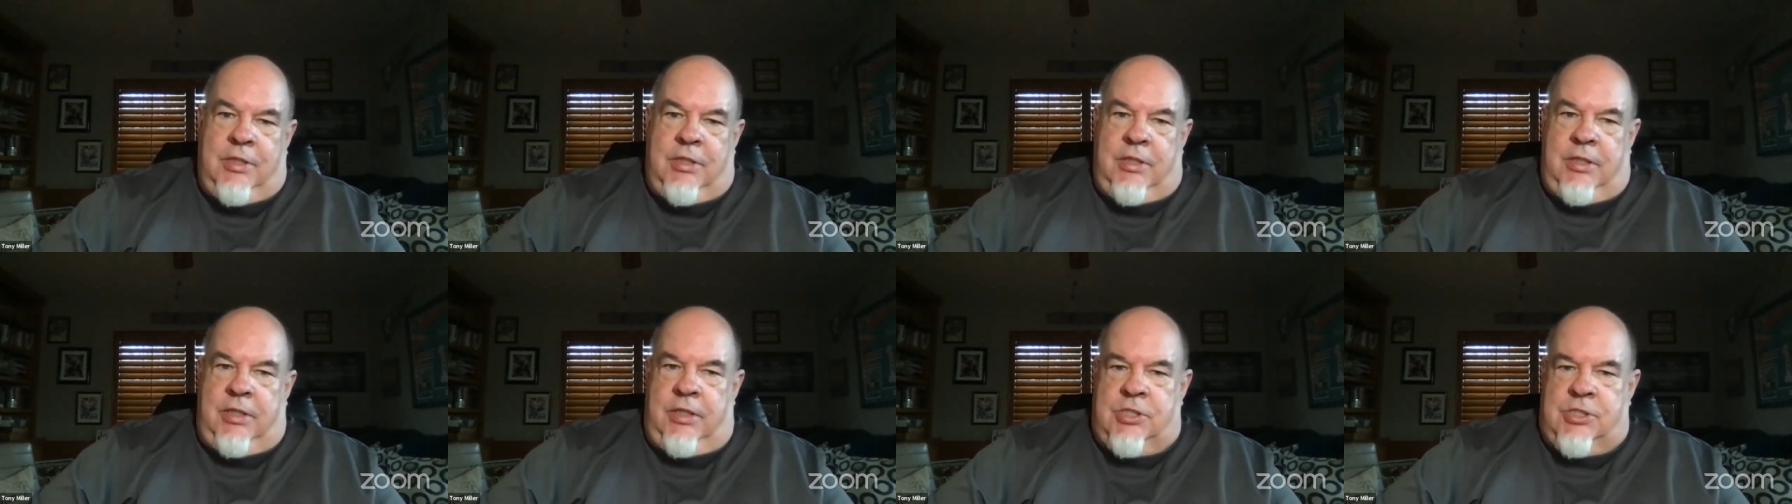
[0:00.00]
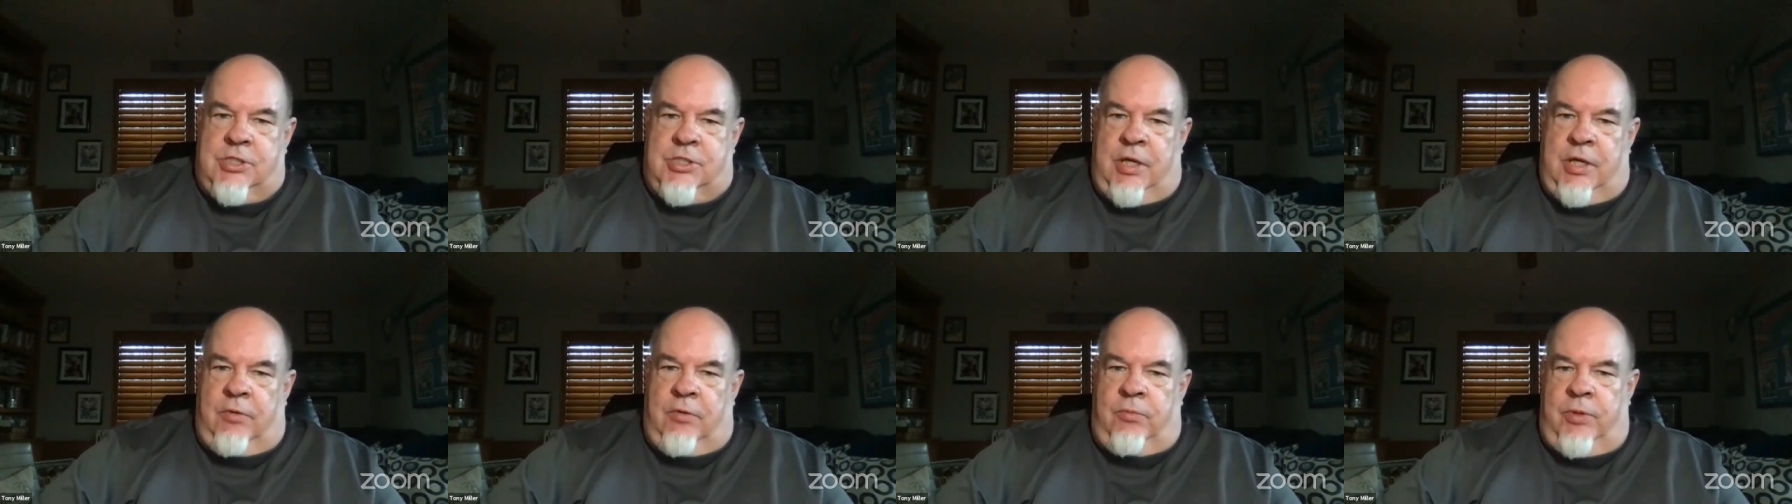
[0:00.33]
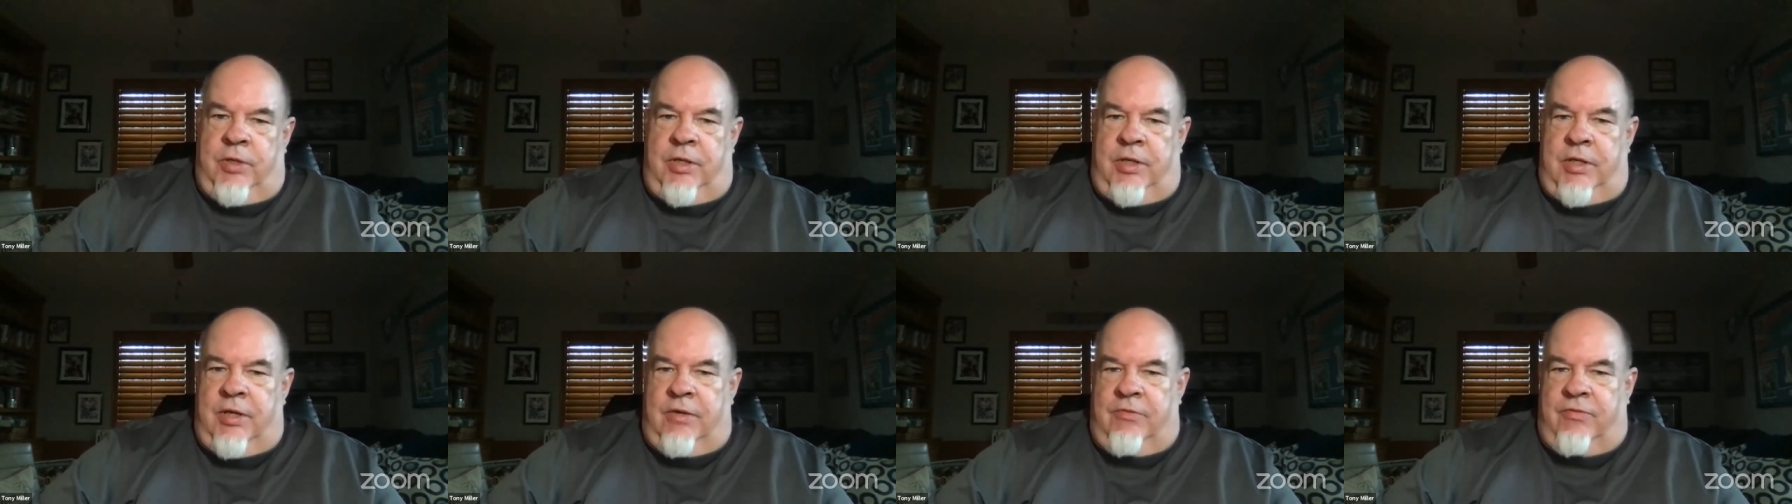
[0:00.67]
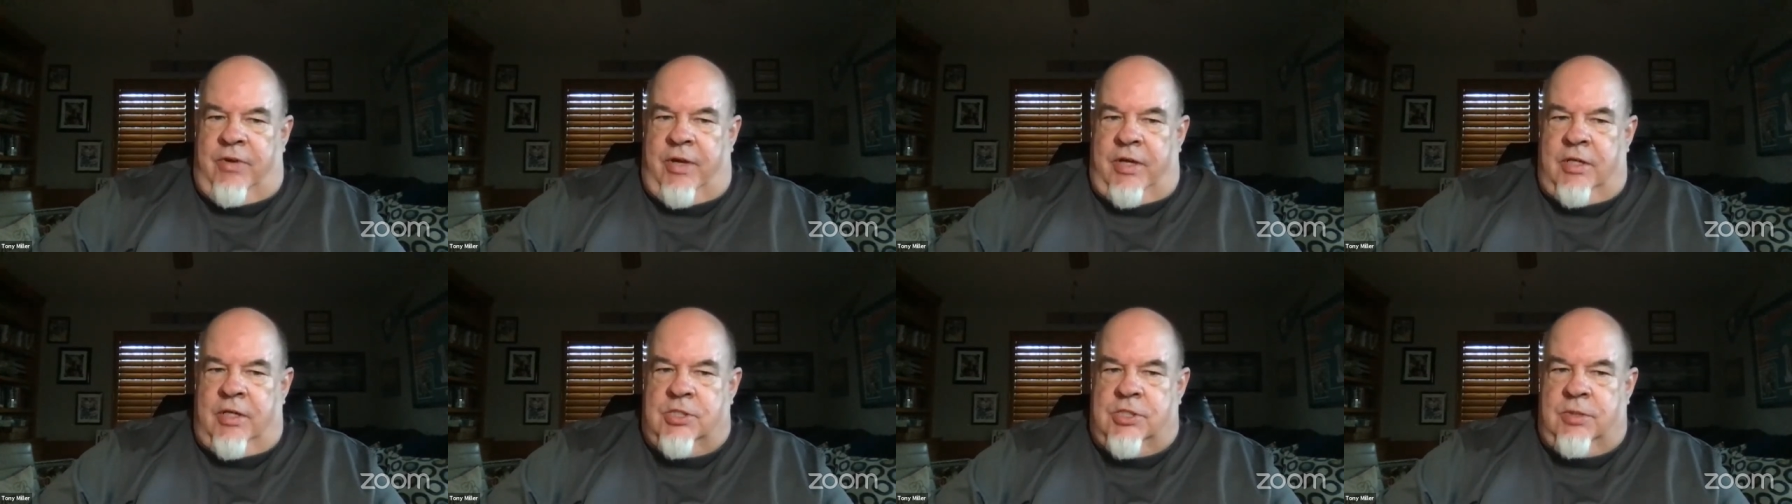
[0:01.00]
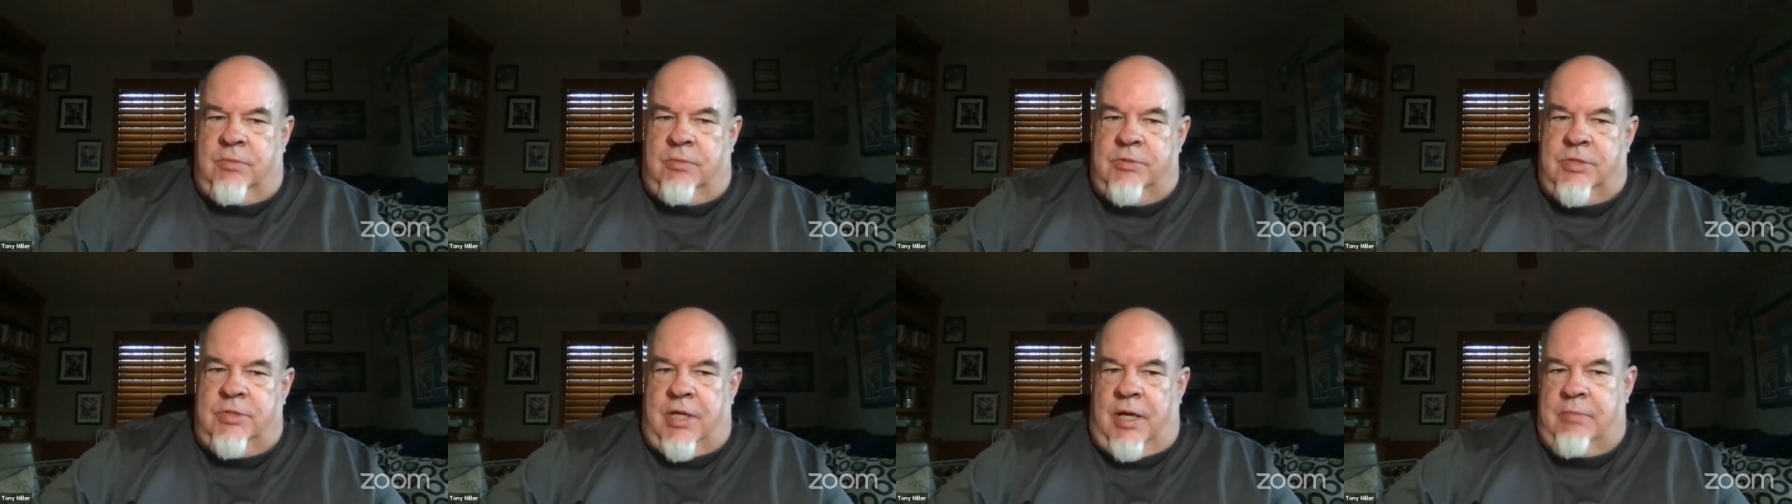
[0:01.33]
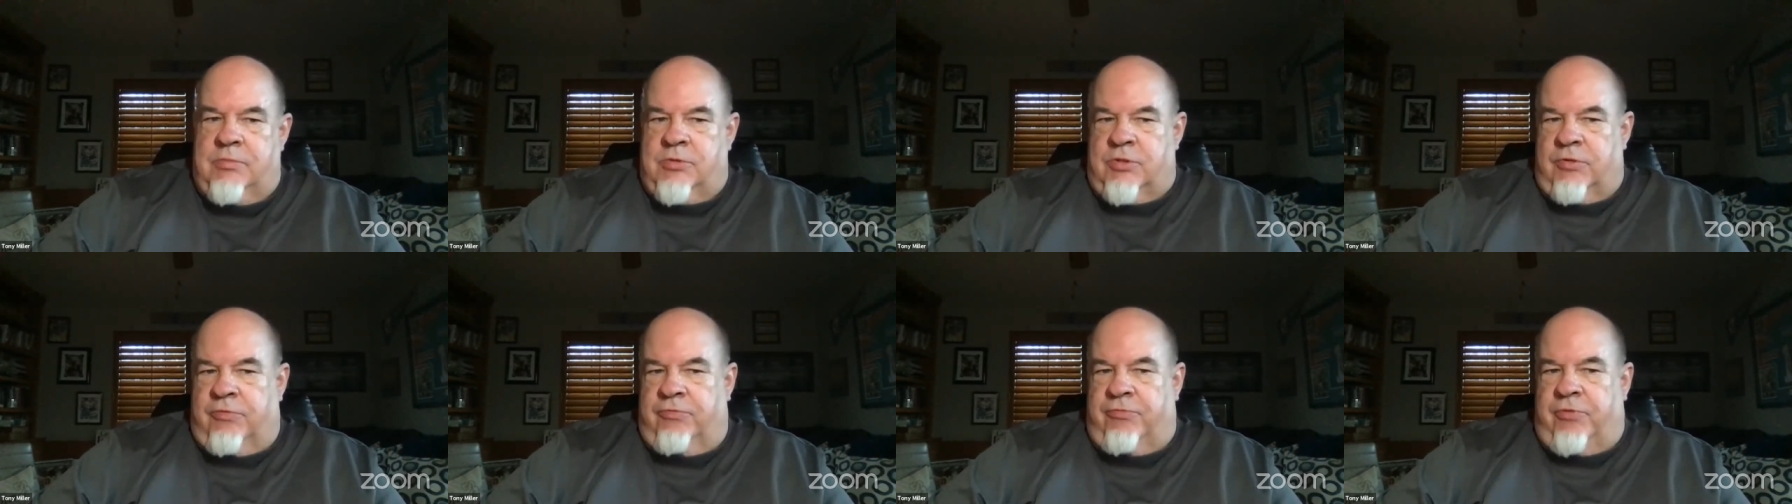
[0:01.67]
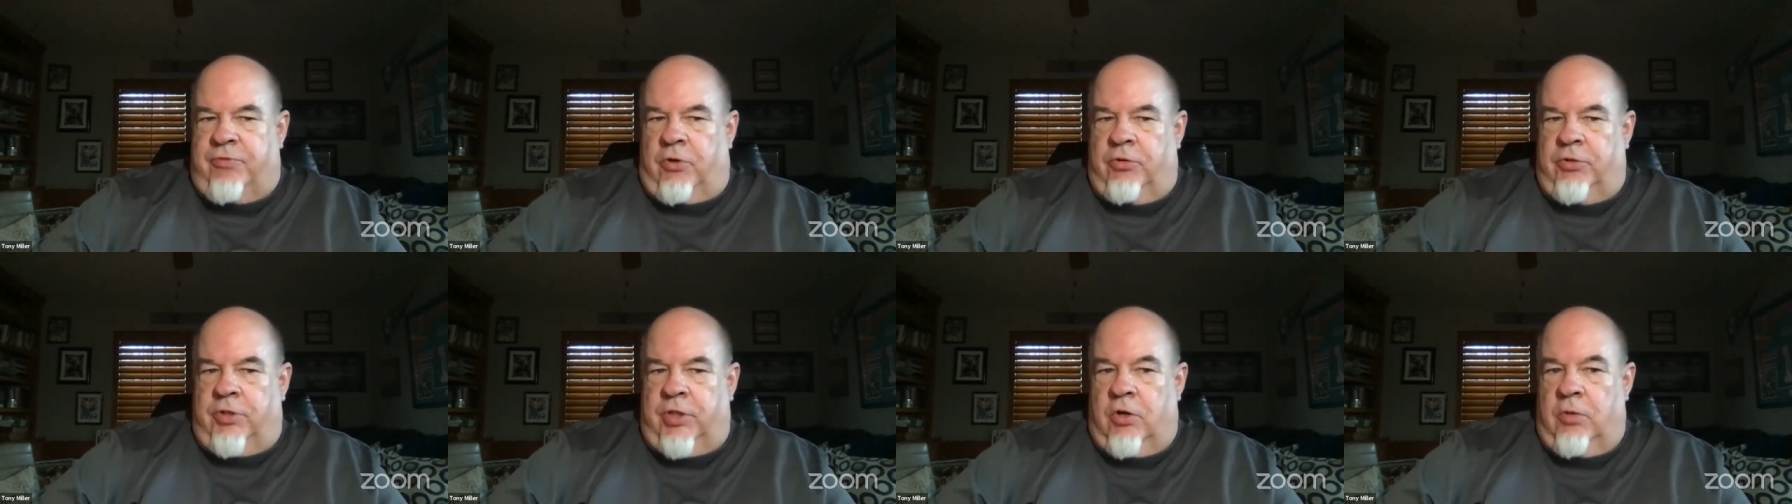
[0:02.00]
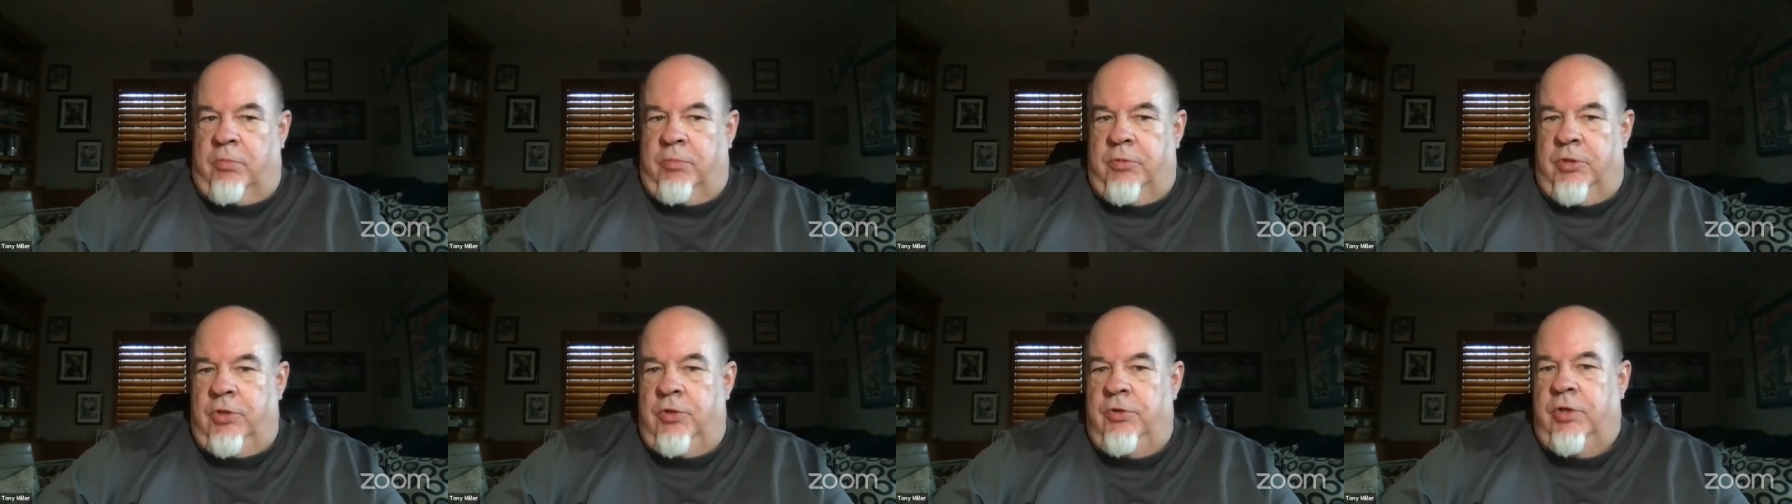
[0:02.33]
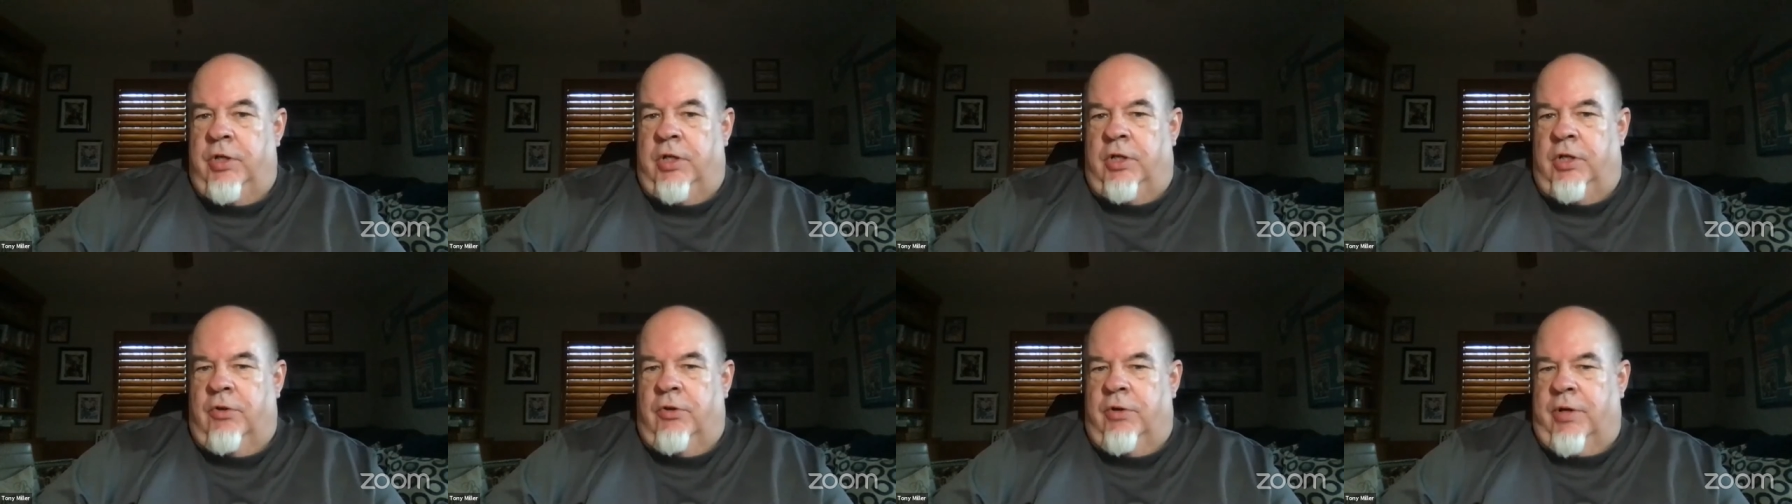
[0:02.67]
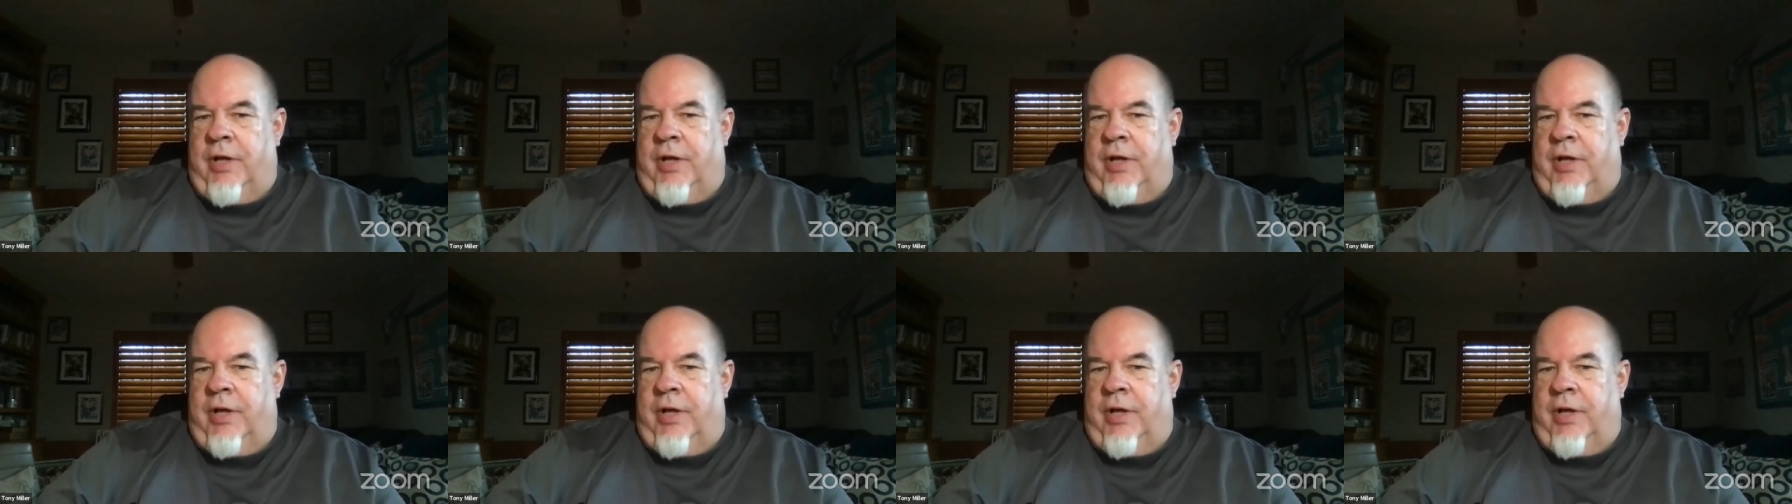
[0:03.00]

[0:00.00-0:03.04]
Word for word: is that we have had sometimes a faulty hermeneutic on